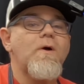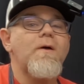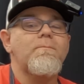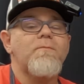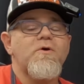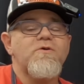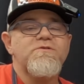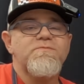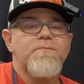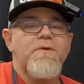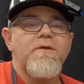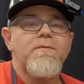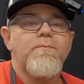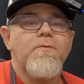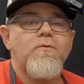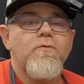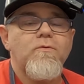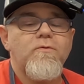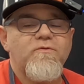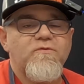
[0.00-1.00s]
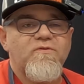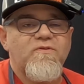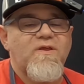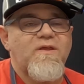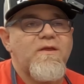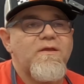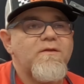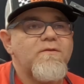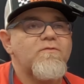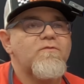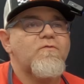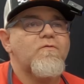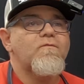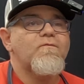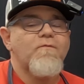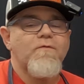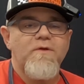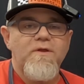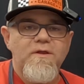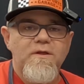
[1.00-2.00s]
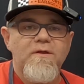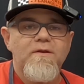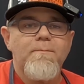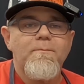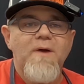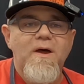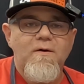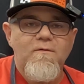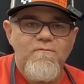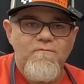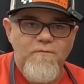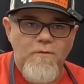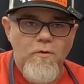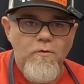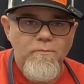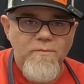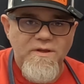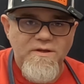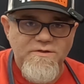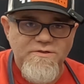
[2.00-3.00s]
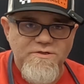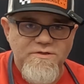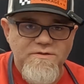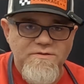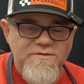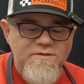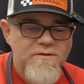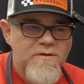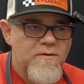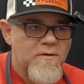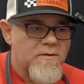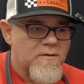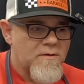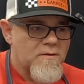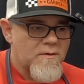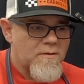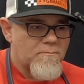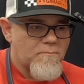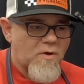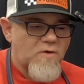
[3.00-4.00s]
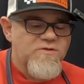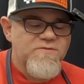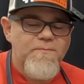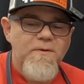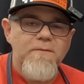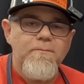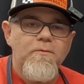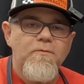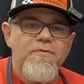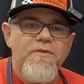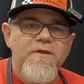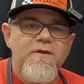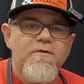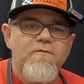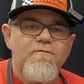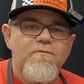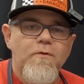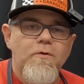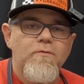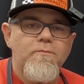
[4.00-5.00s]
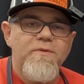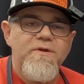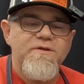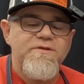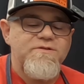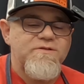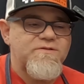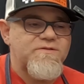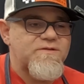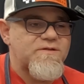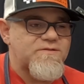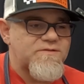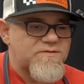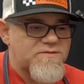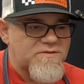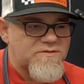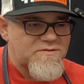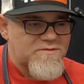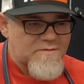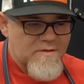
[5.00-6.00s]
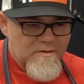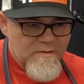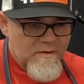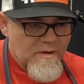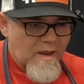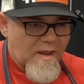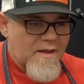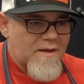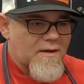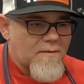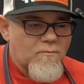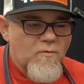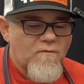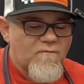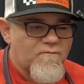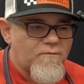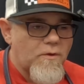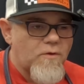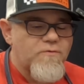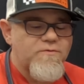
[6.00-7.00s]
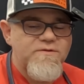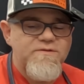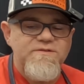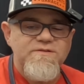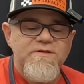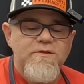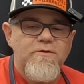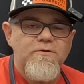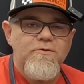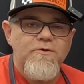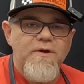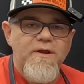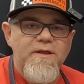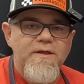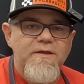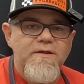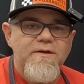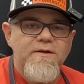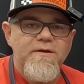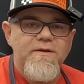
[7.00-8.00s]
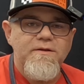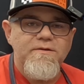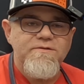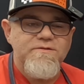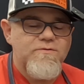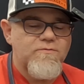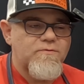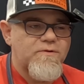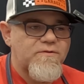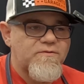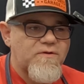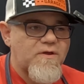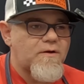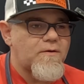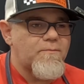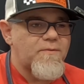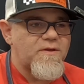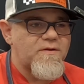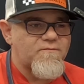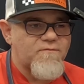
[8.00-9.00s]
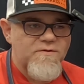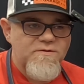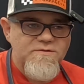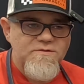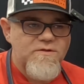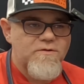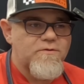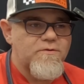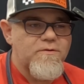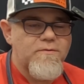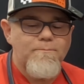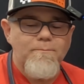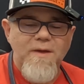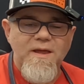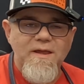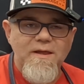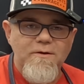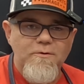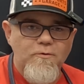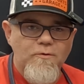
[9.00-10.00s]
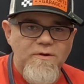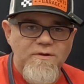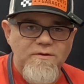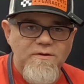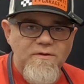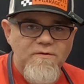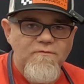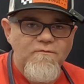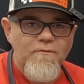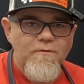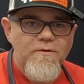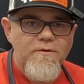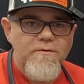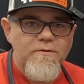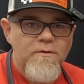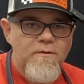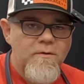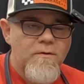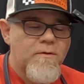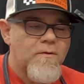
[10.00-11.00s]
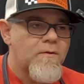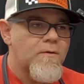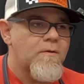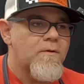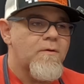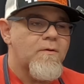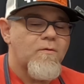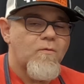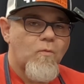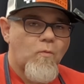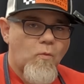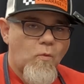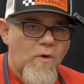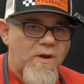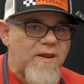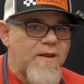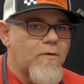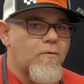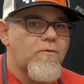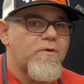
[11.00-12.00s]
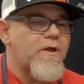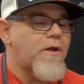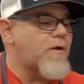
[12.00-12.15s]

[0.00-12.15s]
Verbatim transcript: what most people tend to forget about flow benches. Most people think of flow benches as just, hey, I'm going to flow this cylinder head and it's going to tell me if it's good, bad, or indifferent. We, on